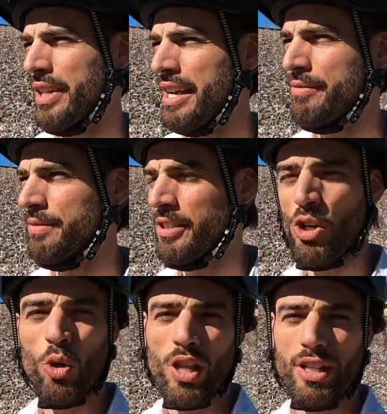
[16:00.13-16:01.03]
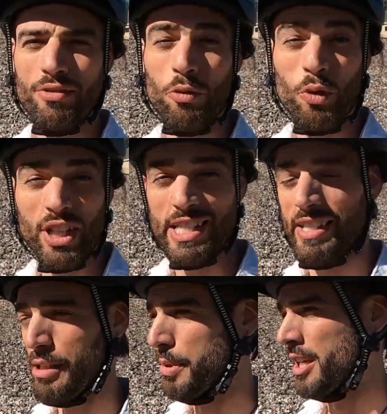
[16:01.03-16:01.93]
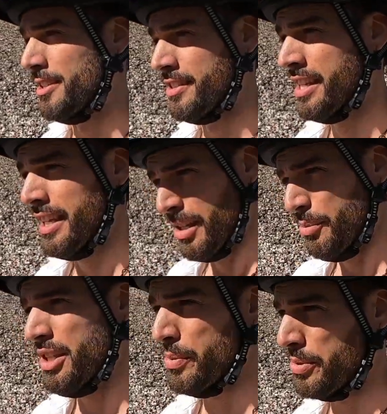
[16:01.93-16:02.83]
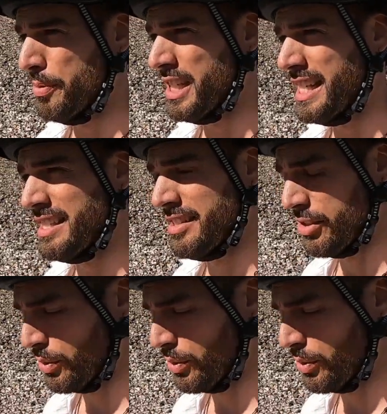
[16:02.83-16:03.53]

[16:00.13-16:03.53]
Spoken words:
have a whole lot of really steep hills, but this one's pretty decent. So